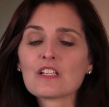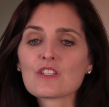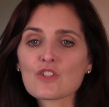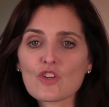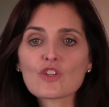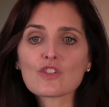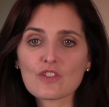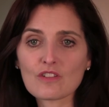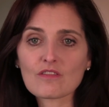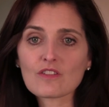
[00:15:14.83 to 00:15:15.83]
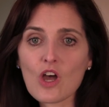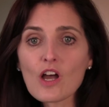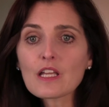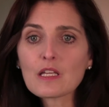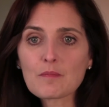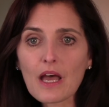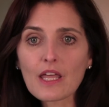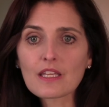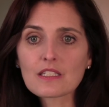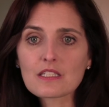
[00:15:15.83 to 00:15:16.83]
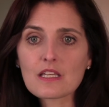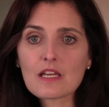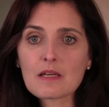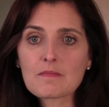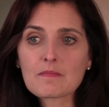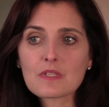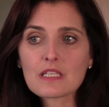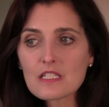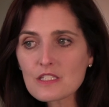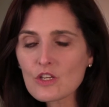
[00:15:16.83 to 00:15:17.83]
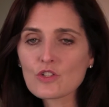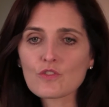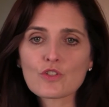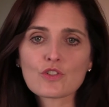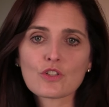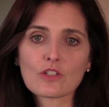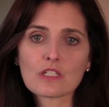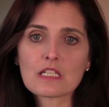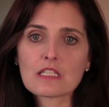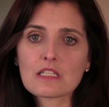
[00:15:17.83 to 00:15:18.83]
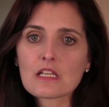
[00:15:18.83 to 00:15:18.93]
start talking about it. It is controversial, and